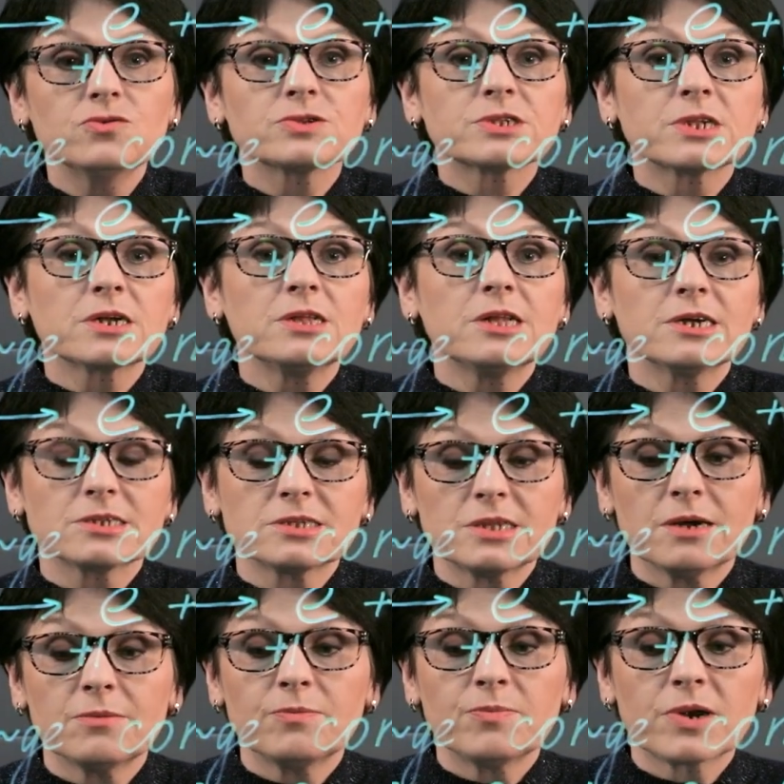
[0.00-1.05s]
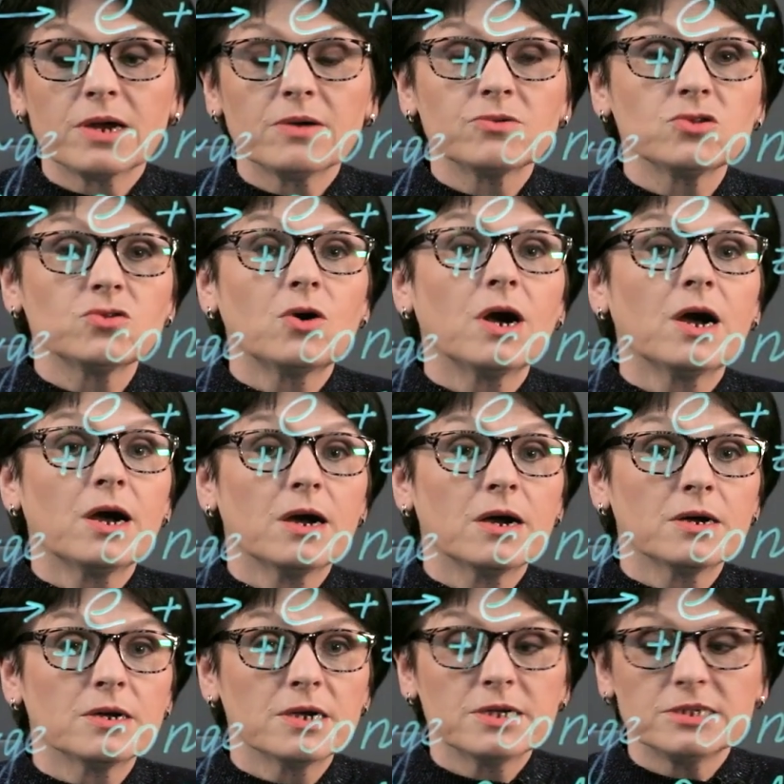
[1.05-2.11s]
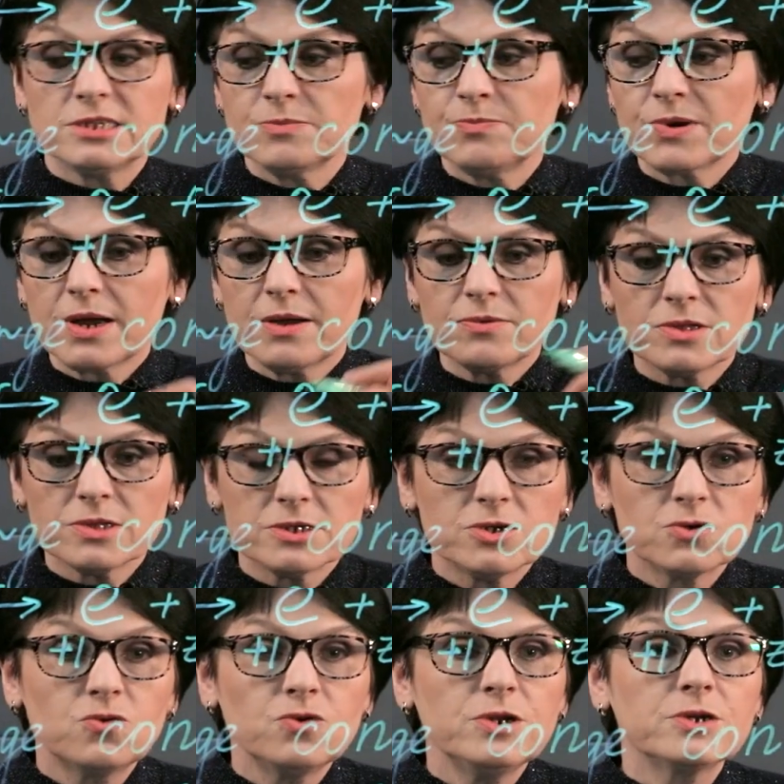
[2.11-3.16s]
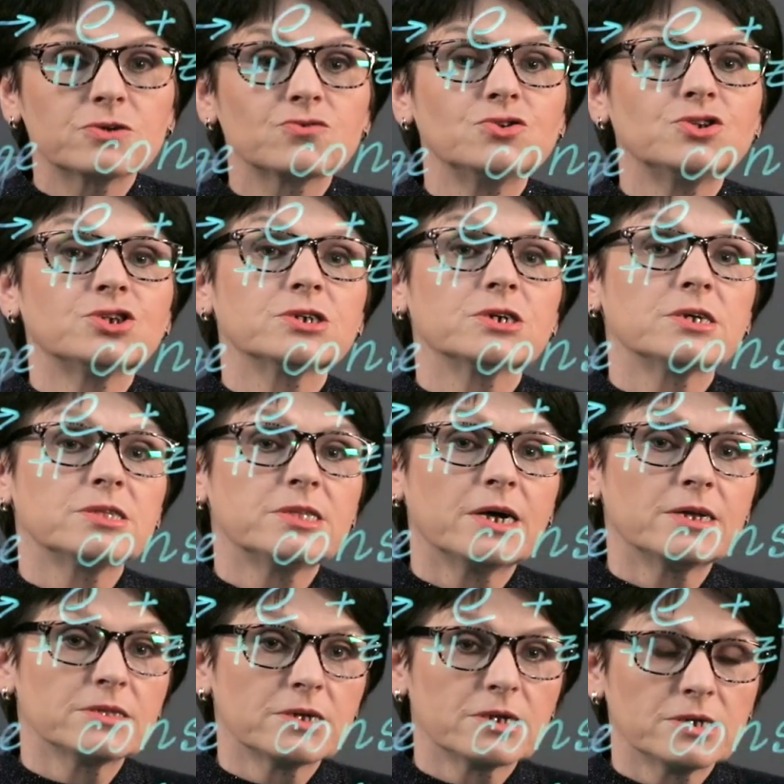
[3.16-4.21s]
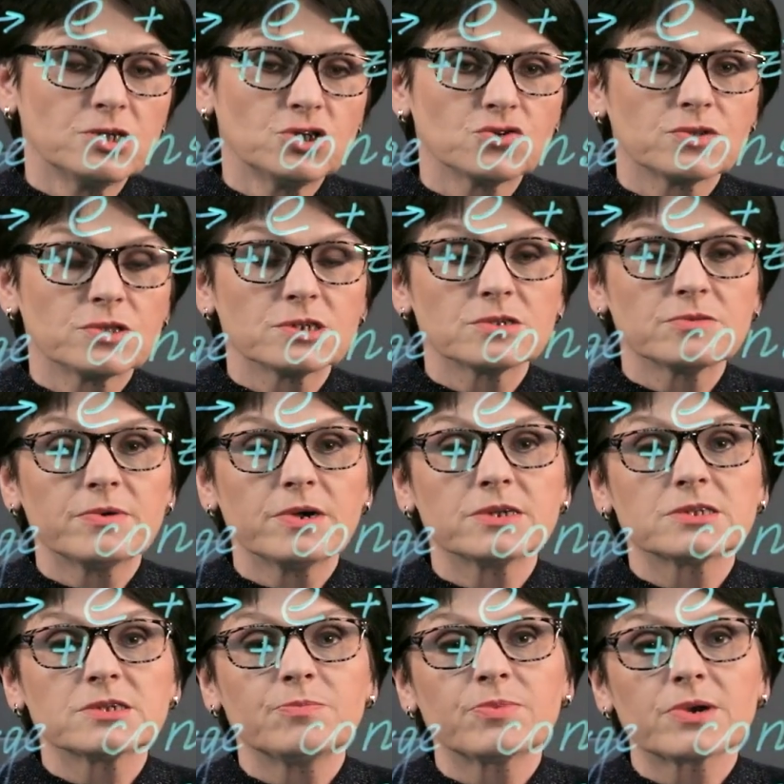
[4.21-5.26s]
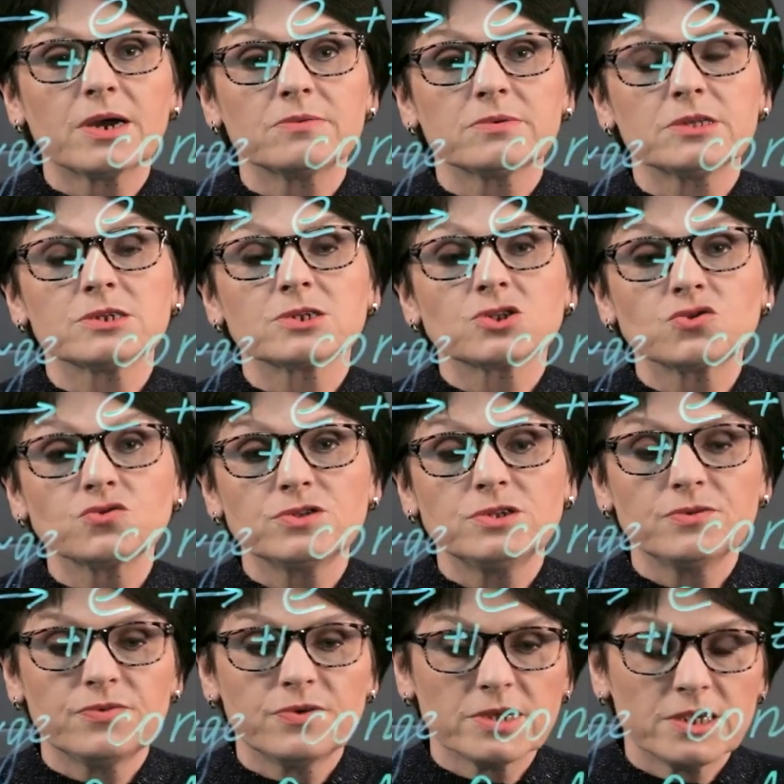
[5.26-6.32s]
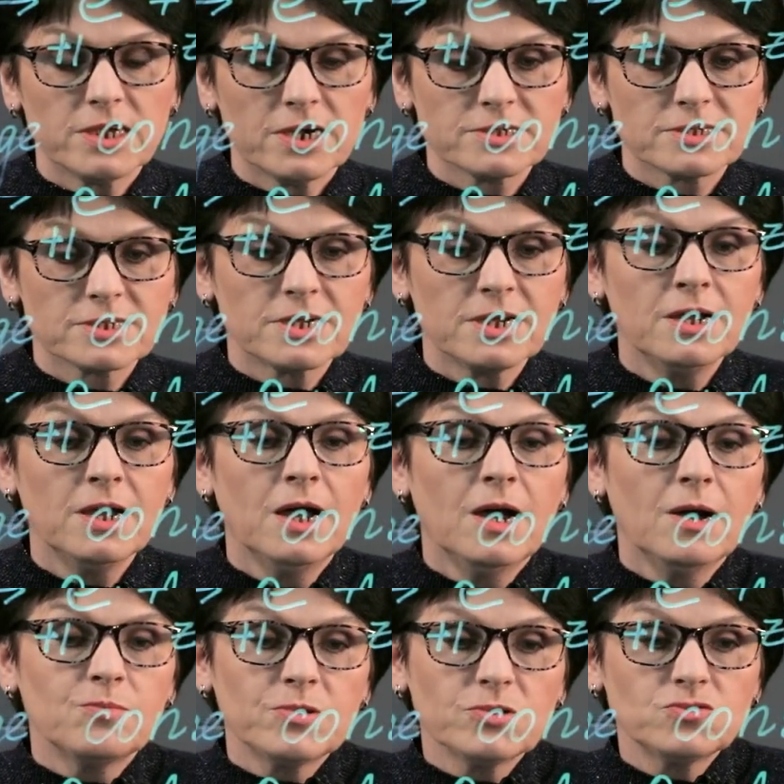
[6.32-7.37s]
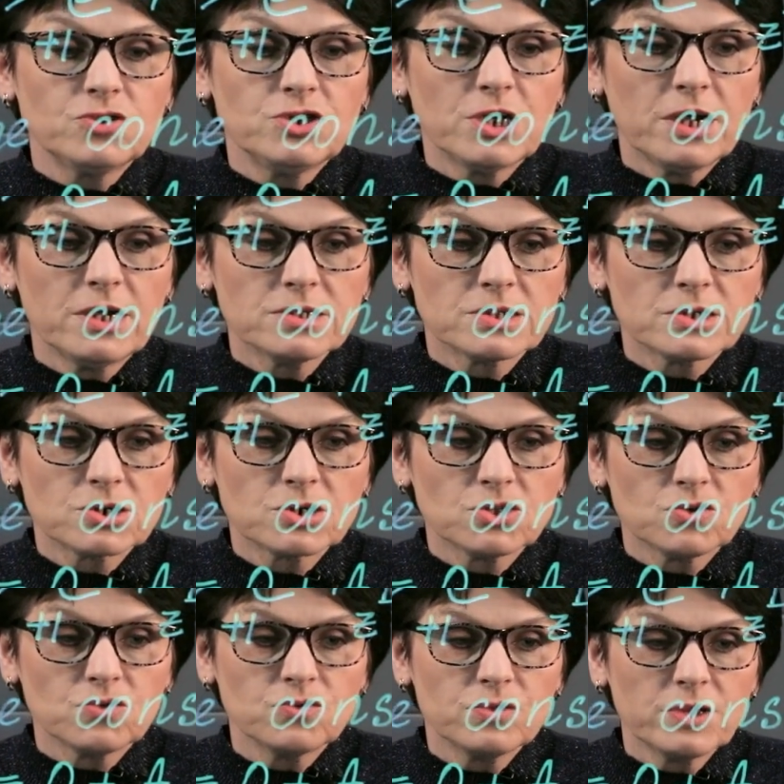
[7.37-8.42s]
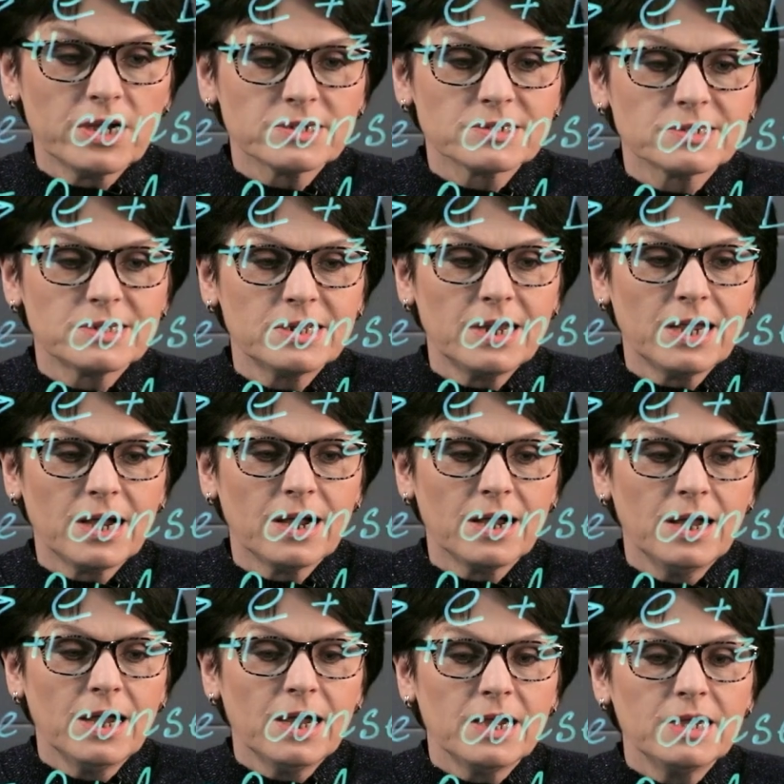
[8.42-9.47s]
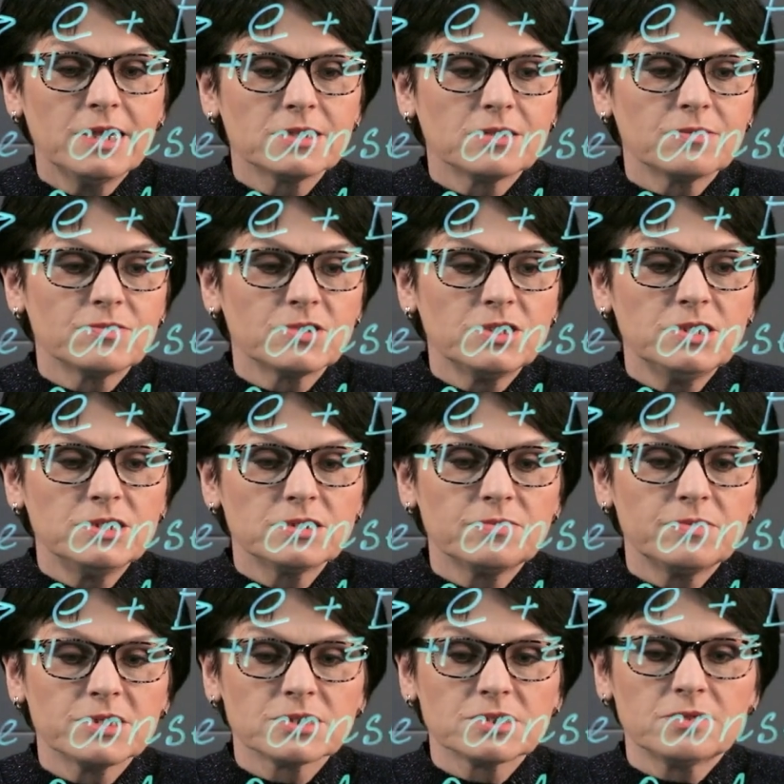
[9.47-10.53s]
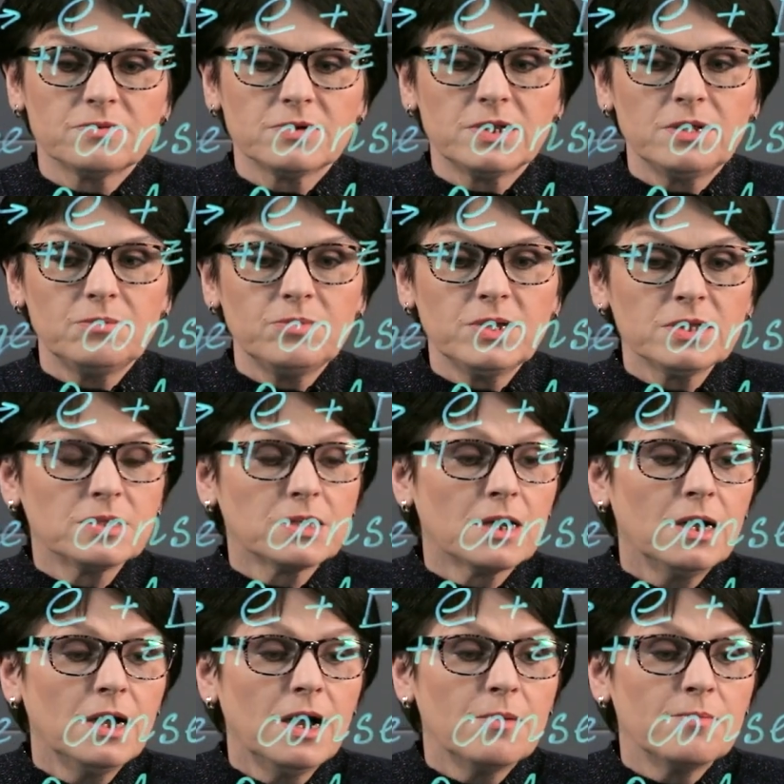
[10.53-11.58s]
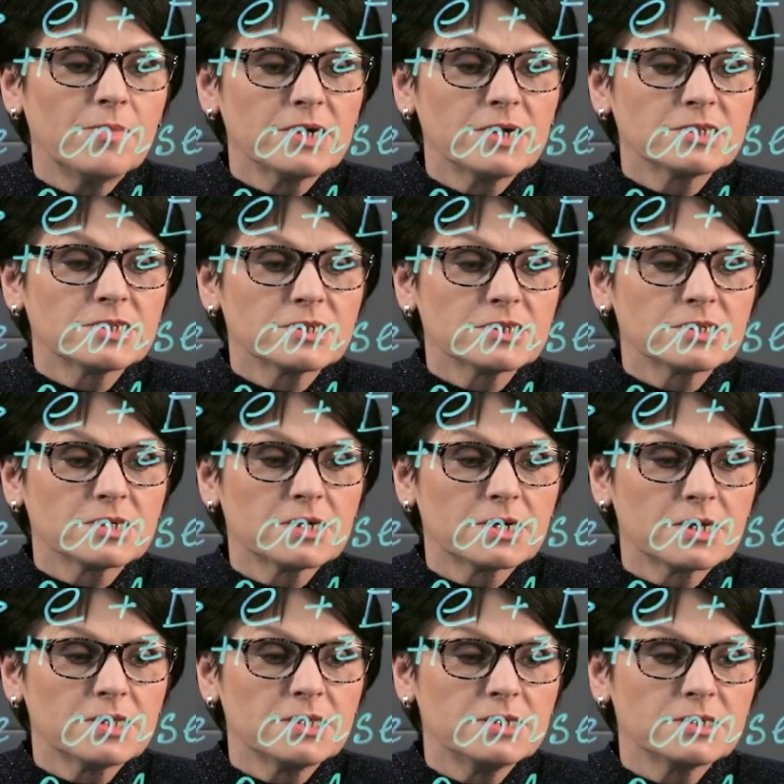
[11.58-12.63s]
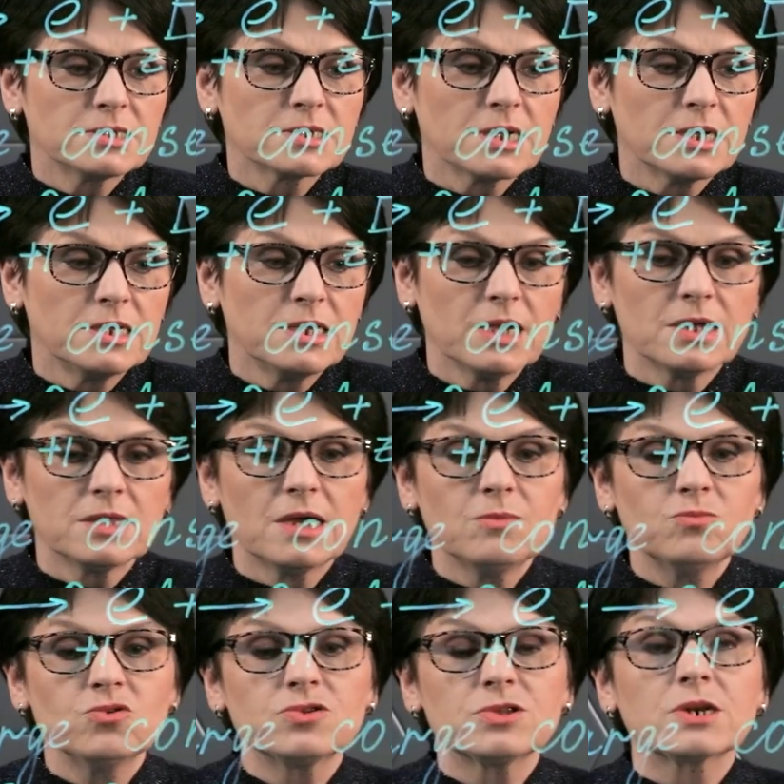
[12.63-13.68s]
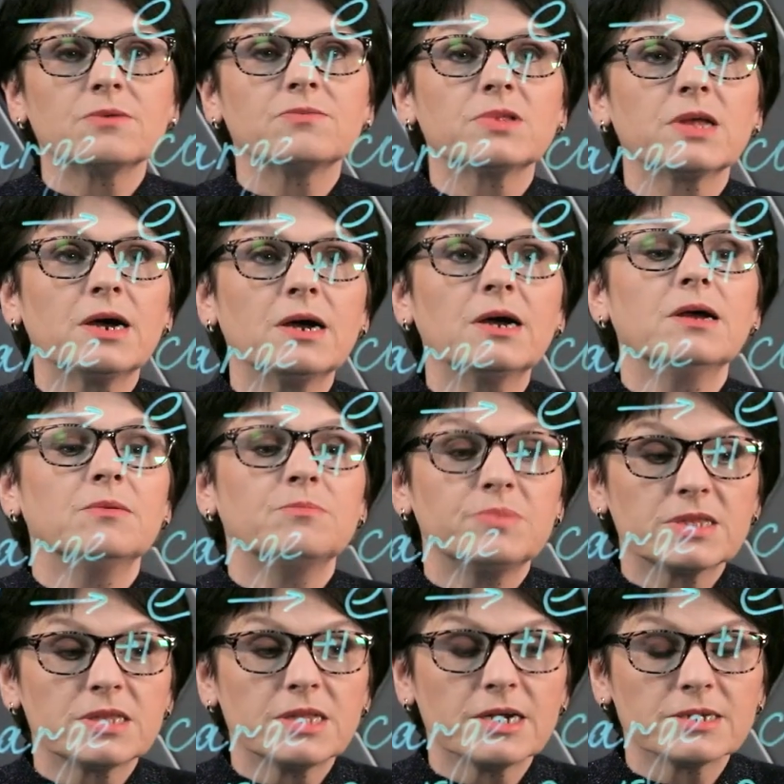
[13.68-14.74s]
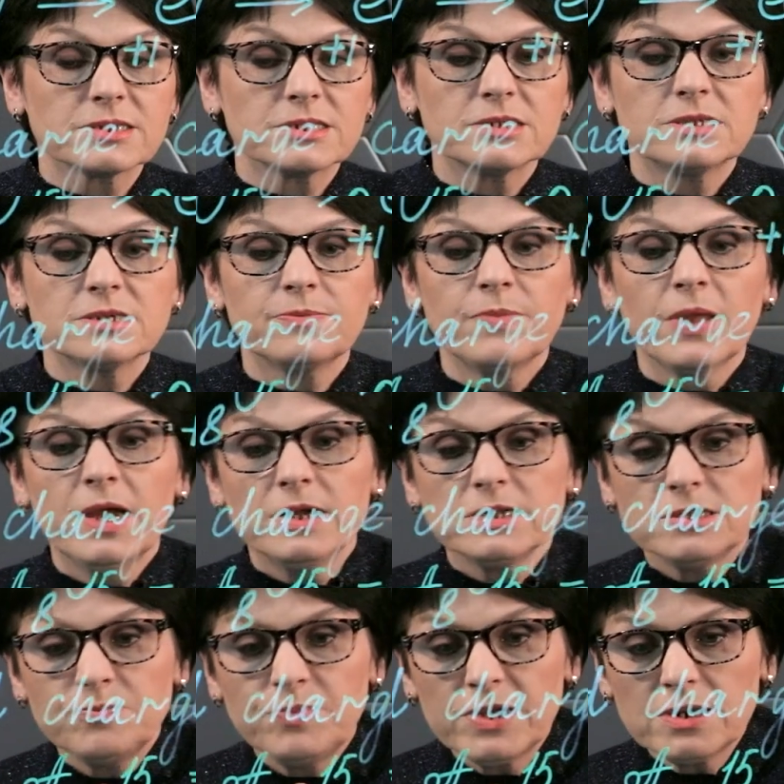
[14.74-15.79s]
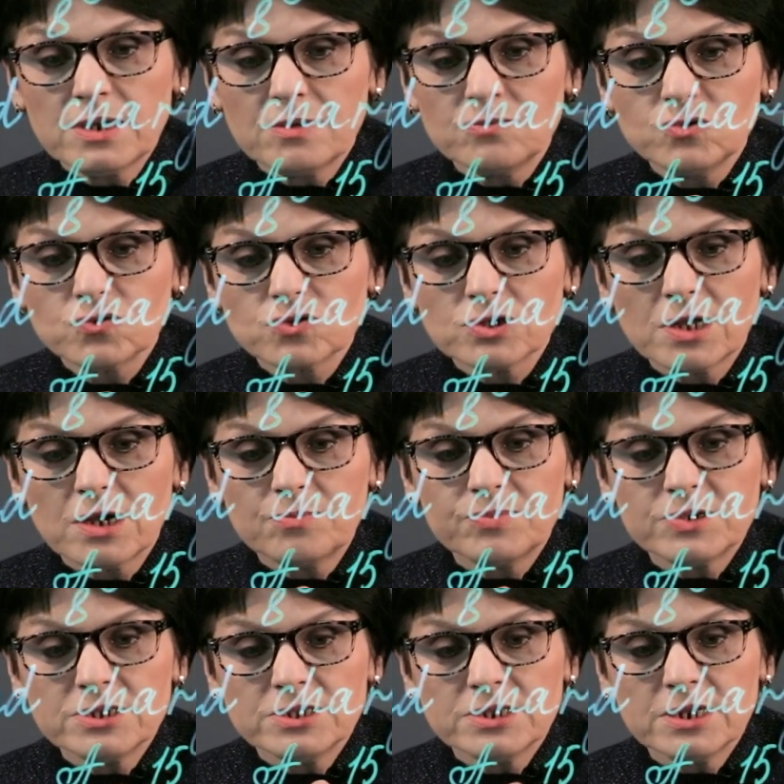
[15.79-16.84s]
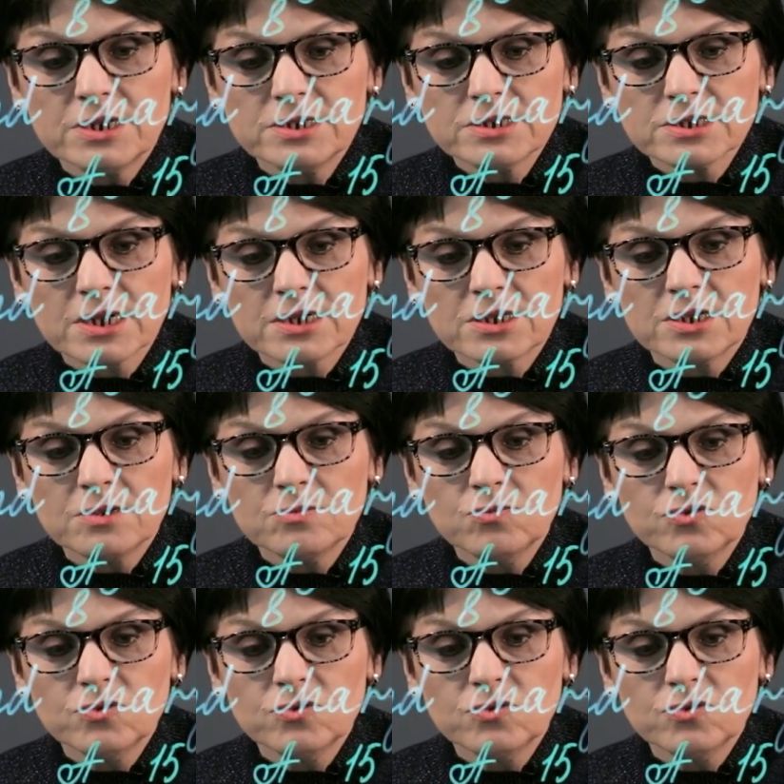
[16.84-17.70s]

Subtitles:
According to the rule that governs this calculation, called the Soddy-Fajans rule, it turns out that we have for this unknown element, the mass will remain the same, and it will be equal to 15. Now we have to determine what our charge will be.